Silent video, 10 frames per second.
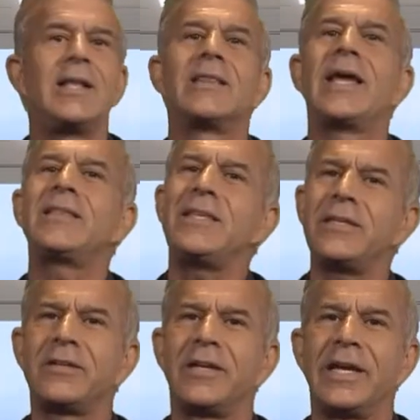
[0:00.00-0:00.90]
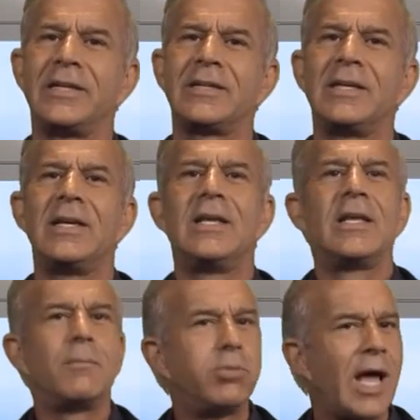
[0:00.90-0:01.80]
Like the internet,
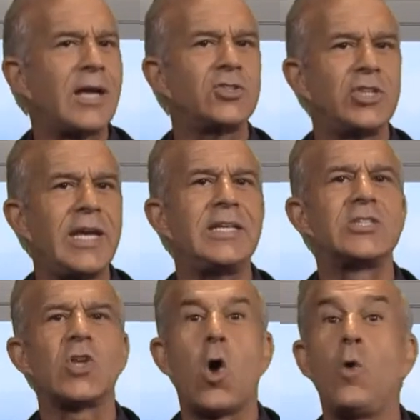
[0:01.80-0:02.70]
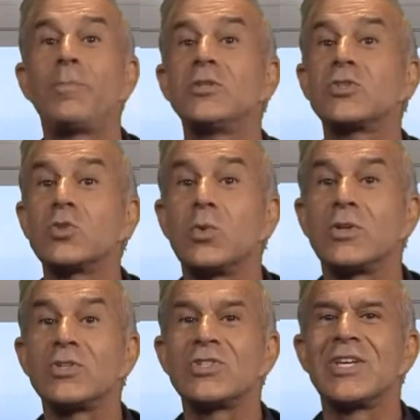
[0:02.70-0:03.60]
blockchain is open
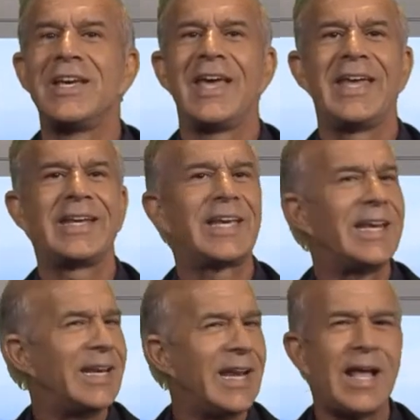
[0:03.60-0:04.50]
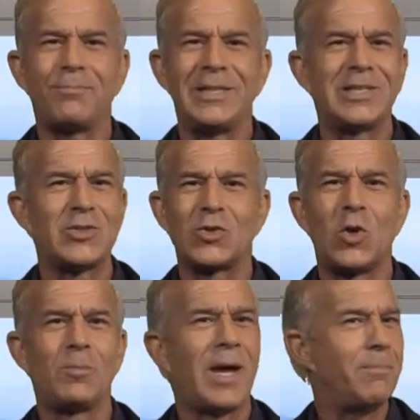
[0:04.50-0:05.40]
sourced and it cannot be
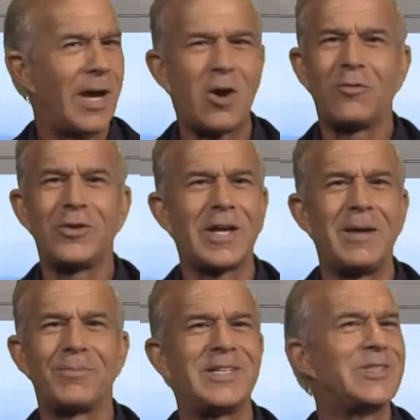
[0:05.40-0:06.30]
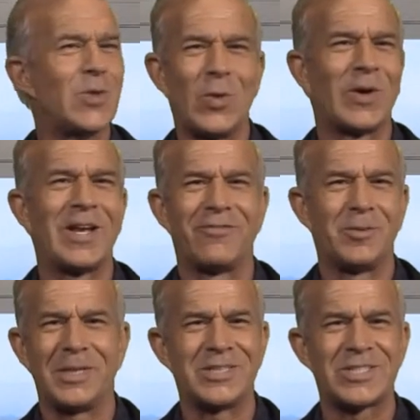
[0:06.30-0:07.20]
controlled by powerful companies or
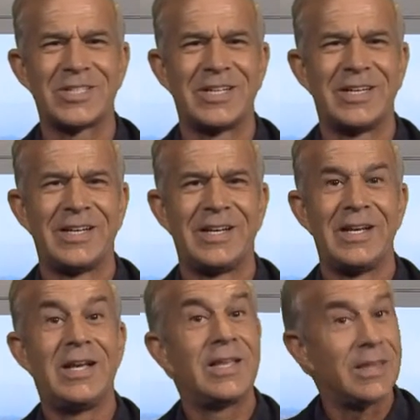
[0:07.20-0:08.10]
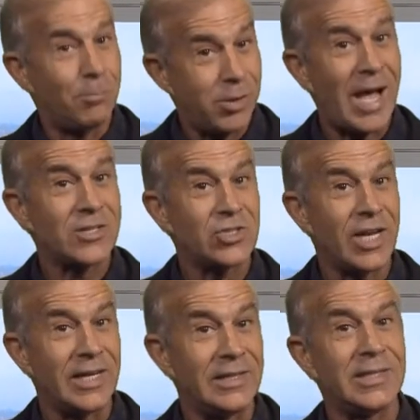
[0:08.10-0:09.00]
governments. The
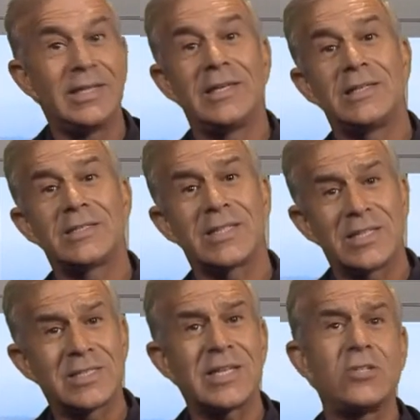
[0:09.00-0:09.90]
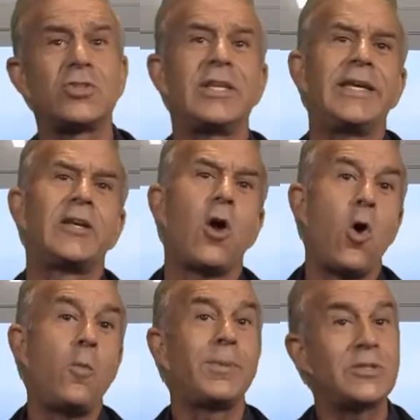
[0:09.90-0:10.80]
blockchain is essentially an
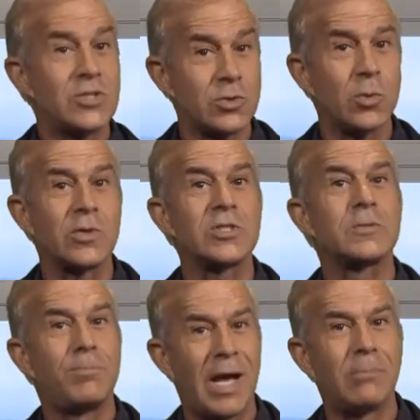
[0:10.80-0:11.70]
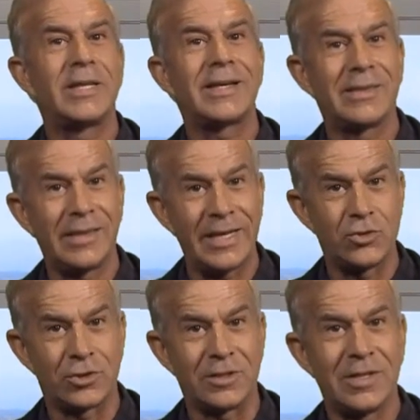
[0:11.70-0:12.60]
open source public
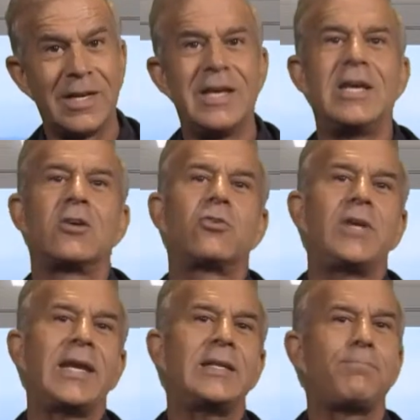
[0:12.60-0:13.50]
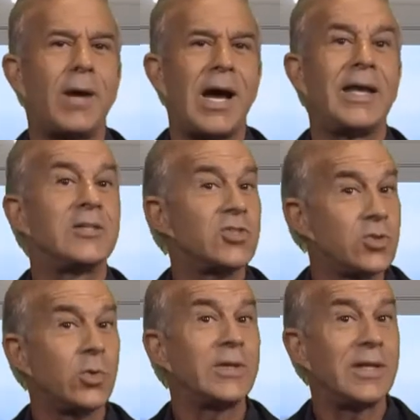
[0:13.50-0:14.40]
ledger created by and
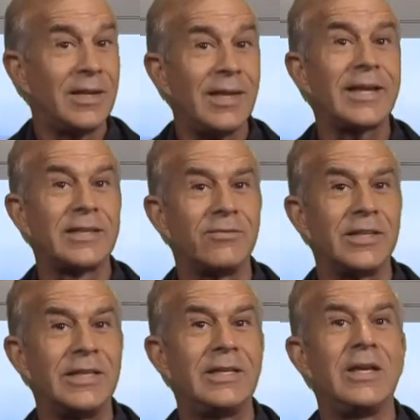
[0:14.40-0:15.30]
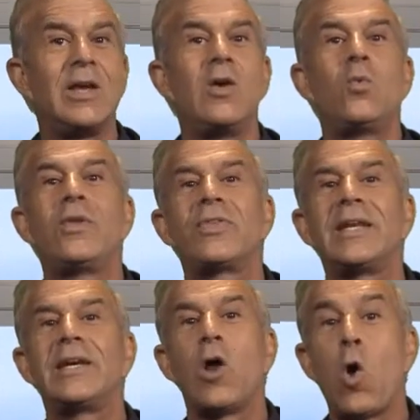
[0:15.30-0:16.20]
stored collectively within
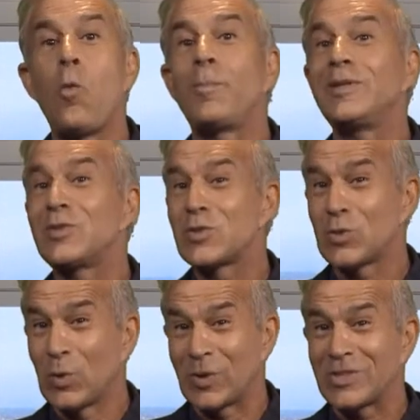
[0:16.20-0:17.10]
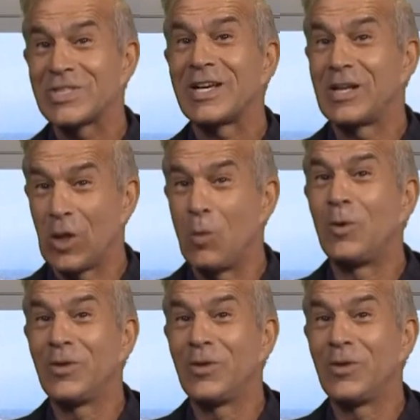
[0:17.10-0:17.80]
an open-sourced global